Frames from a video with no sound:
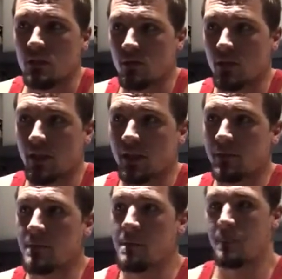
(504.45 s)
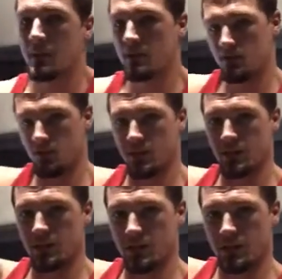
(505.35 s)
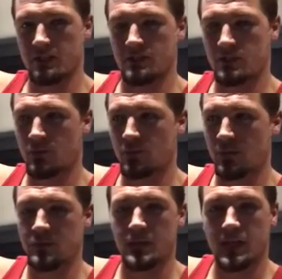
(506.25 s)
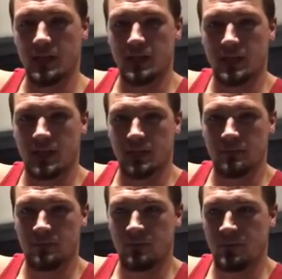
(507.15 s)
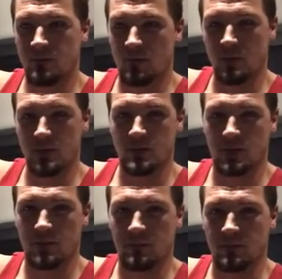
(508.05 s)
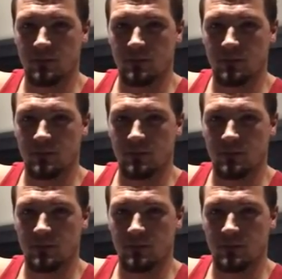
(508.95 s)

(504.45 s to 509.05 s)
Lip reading: Okay, so then you take $2.59.9 from Michigan.